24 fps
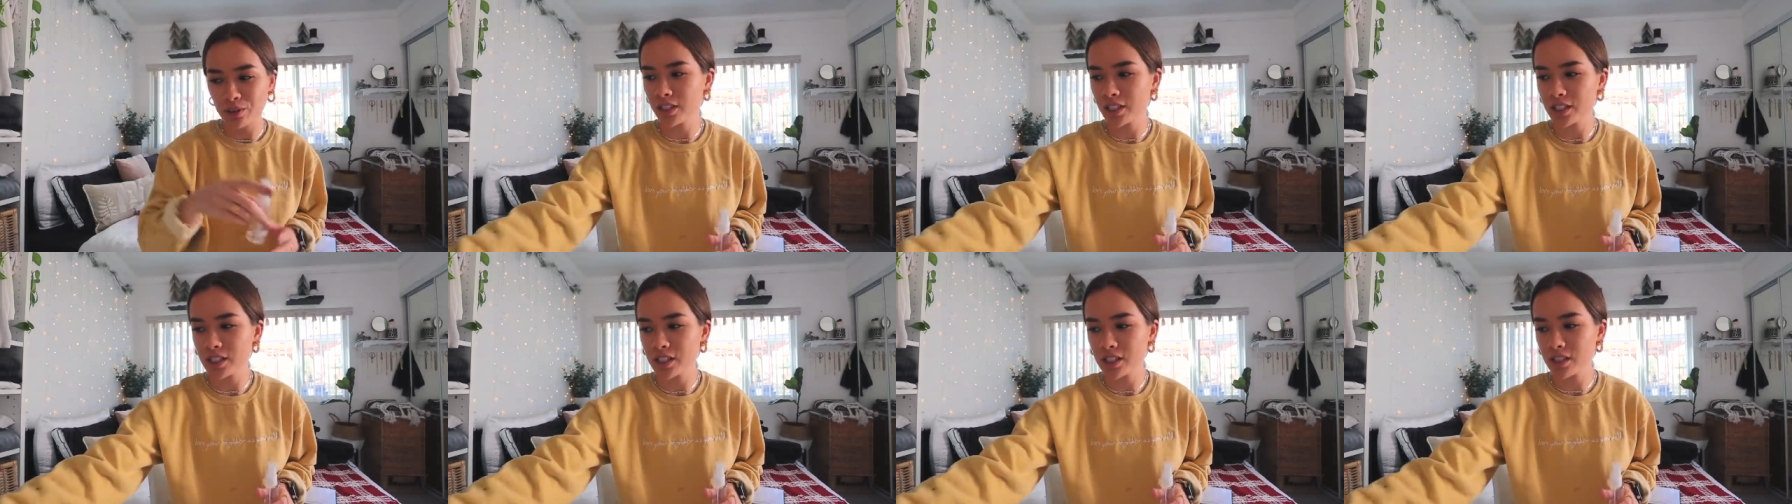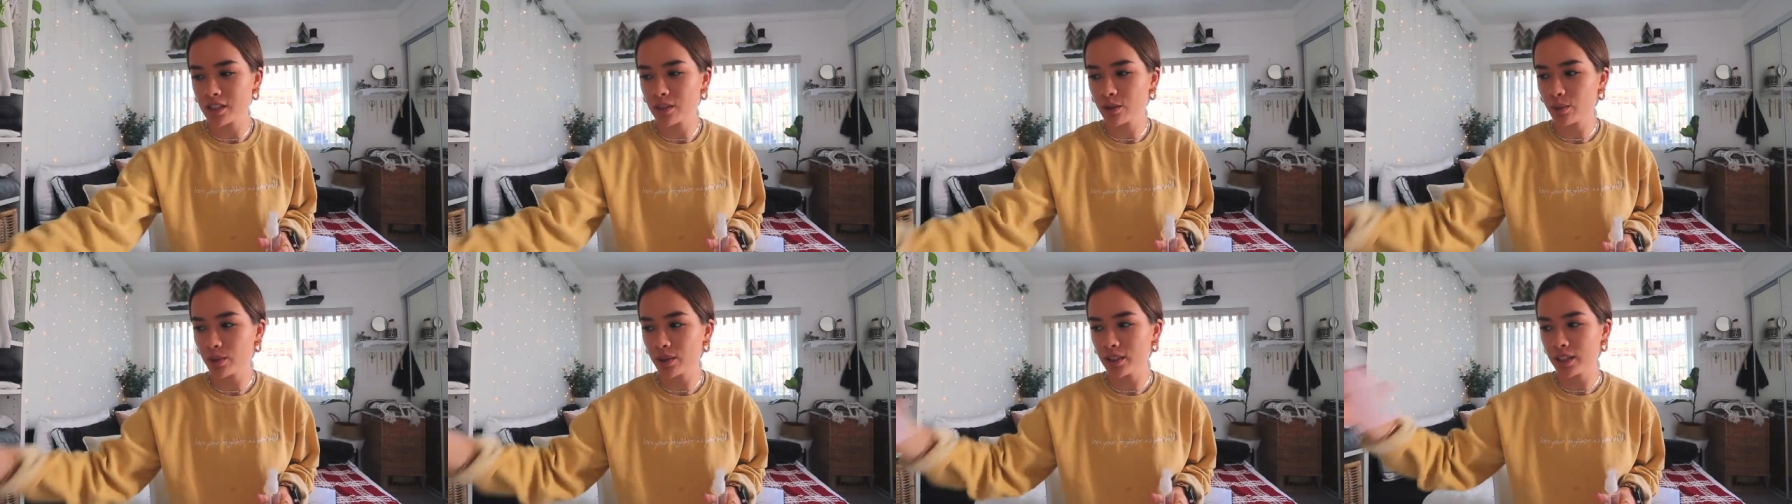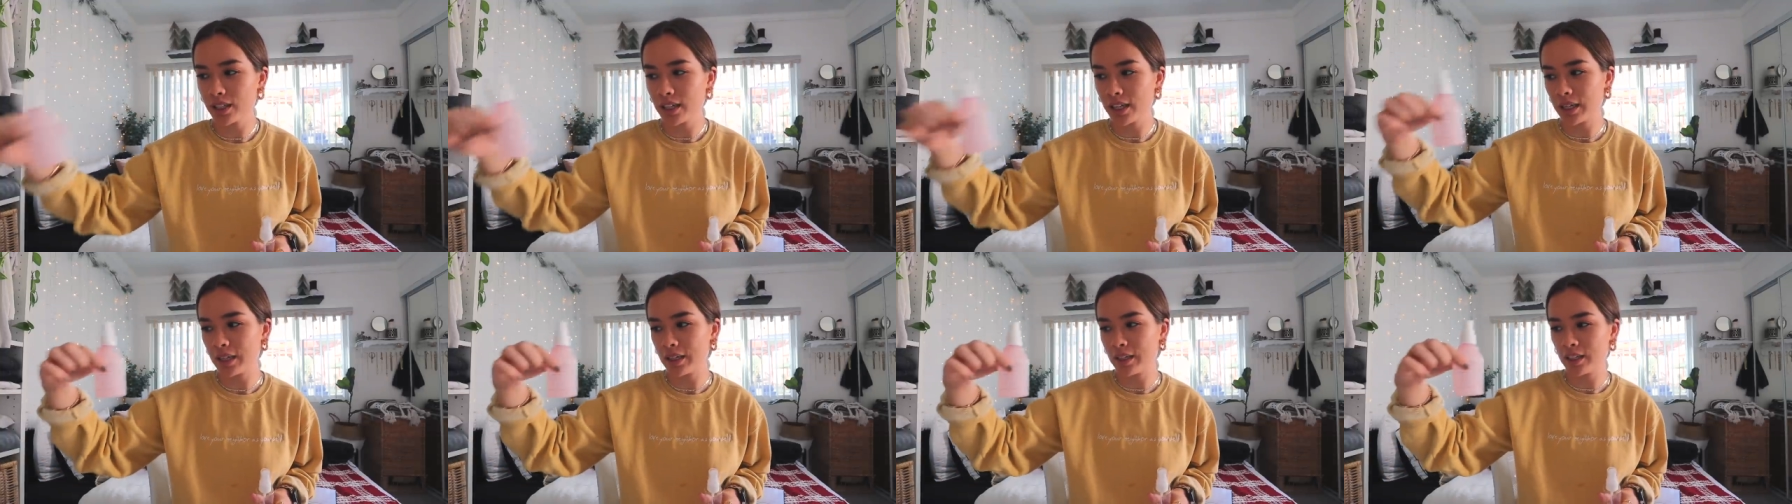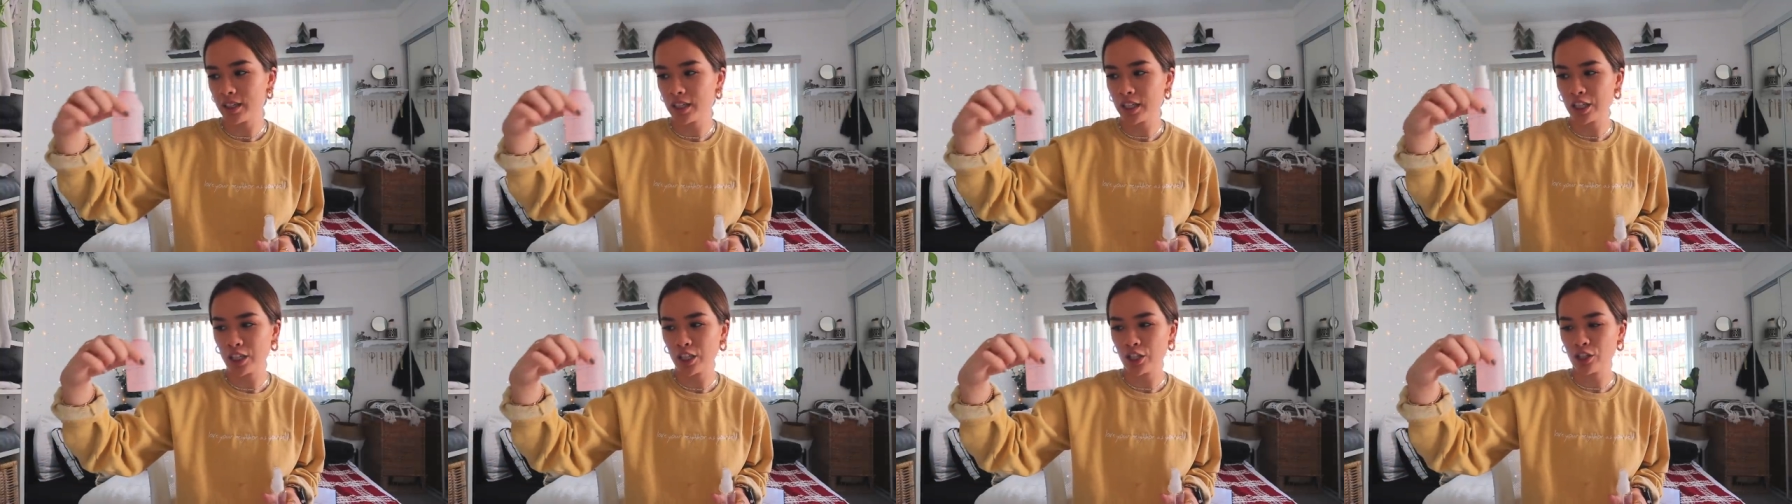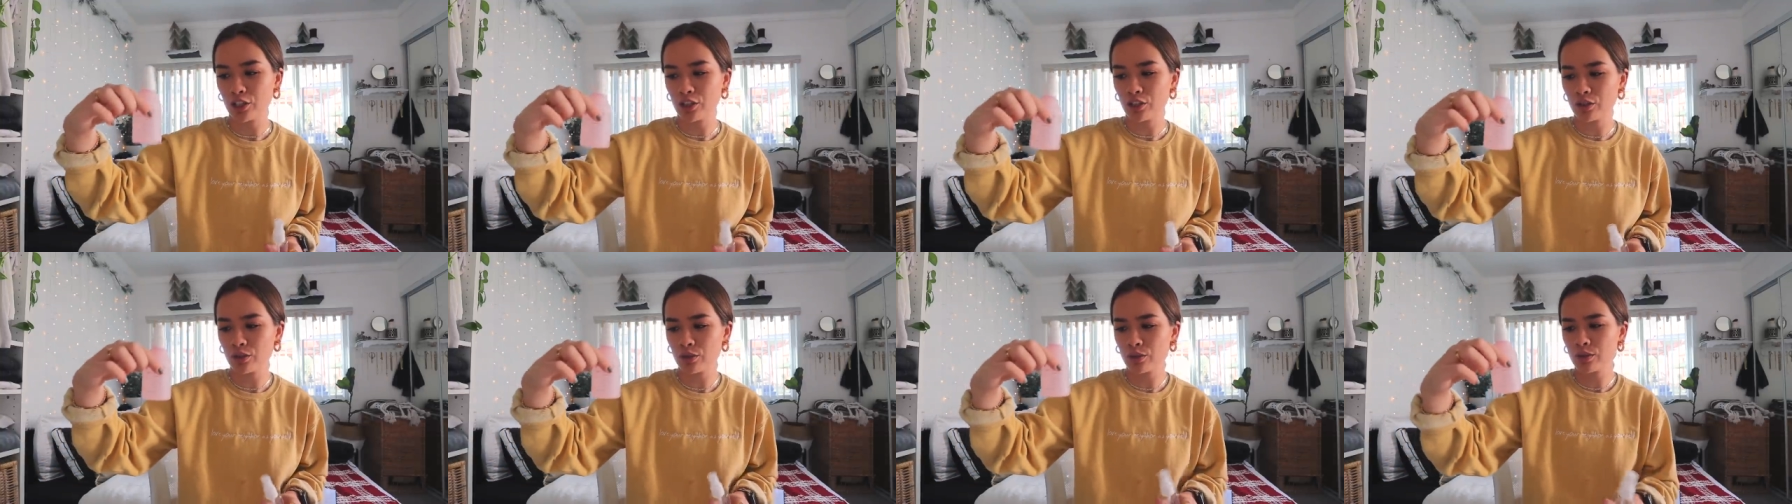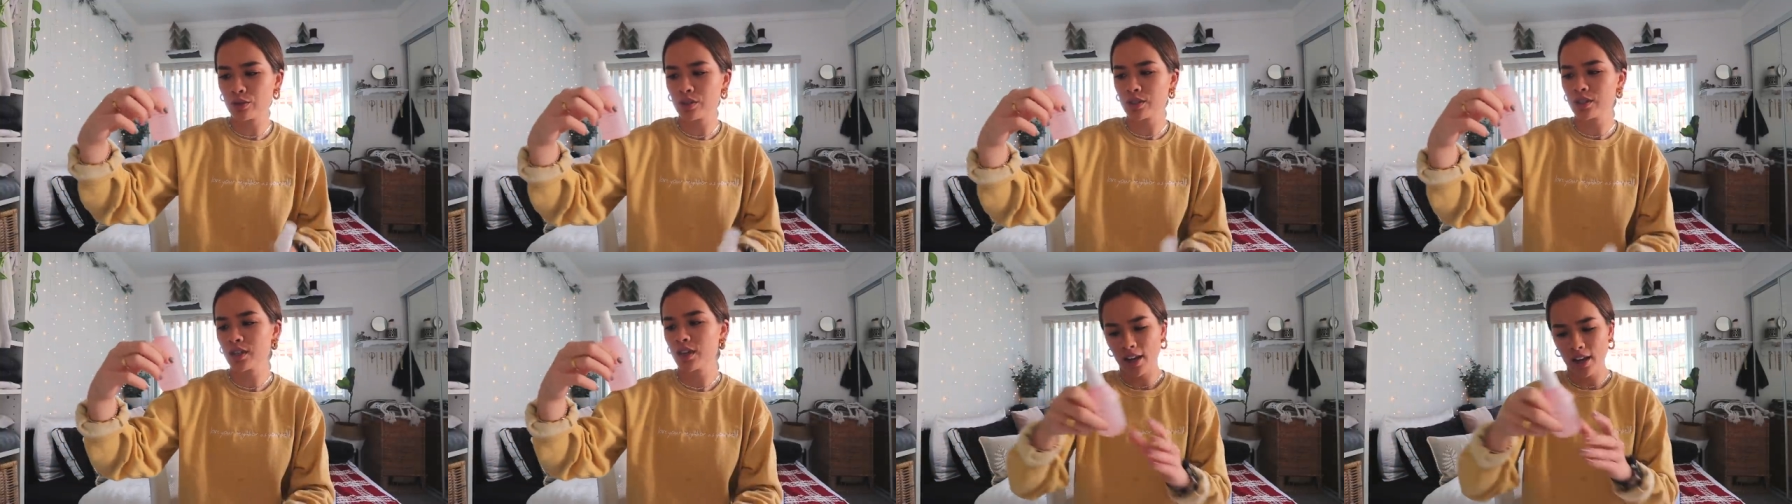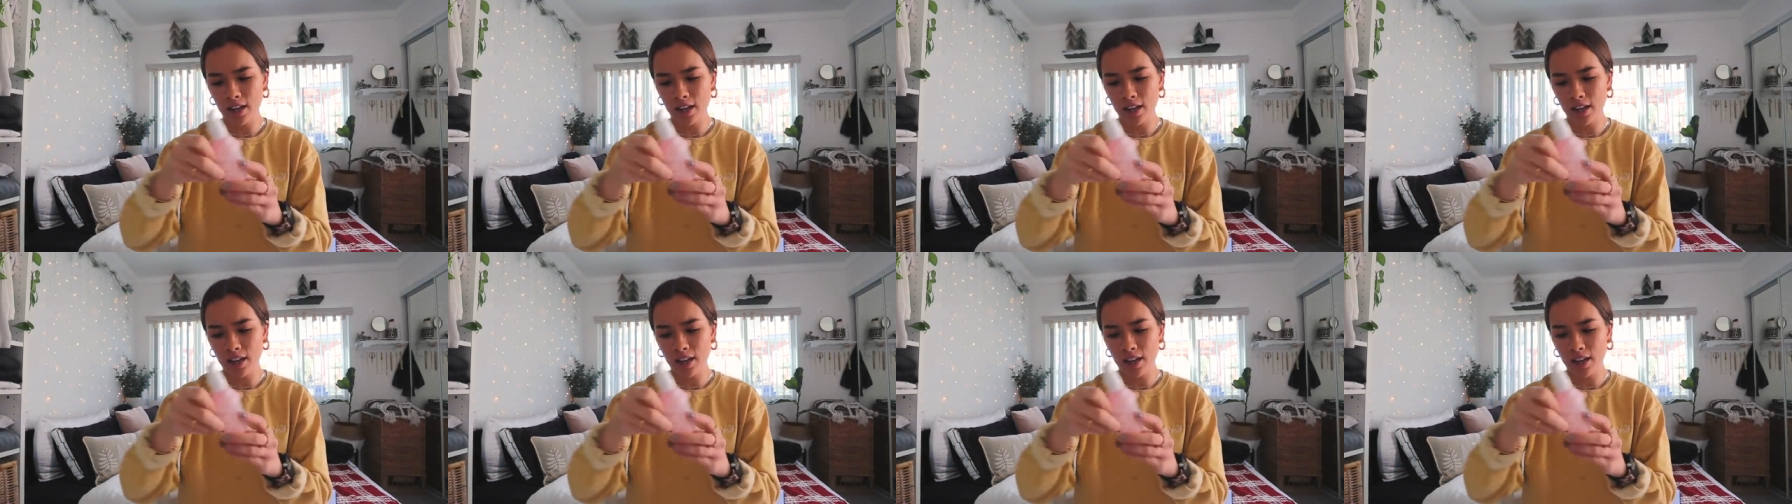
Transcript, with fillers: This is the one that I use.